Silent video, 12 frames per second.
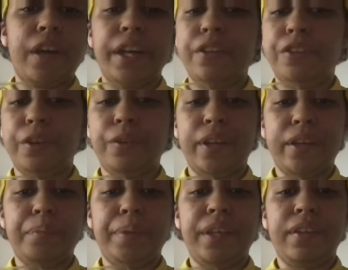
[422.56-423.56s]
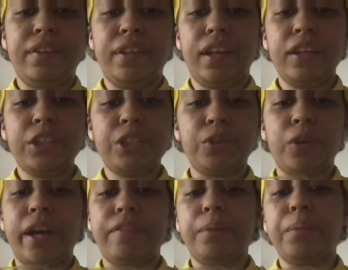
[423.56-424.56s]
I don't like being touched or
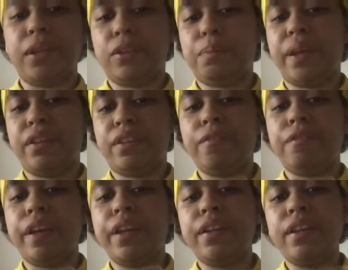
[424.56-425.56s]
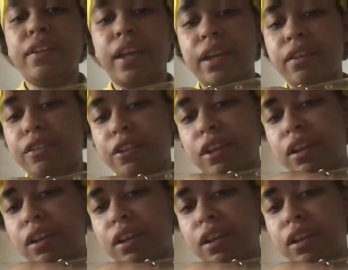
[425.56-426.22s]
having my space invaded, and